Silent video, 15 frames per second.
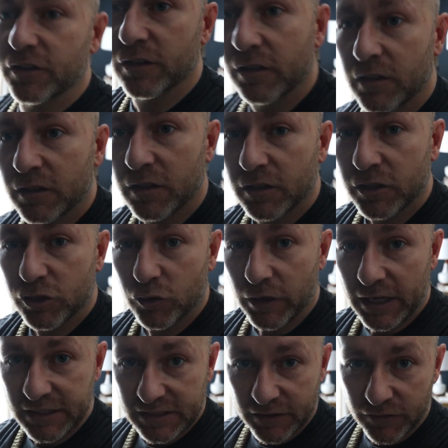your
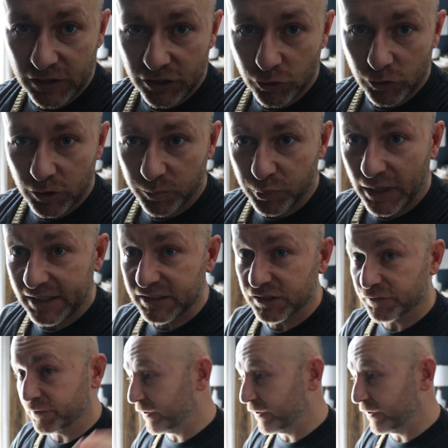creativity. You could practice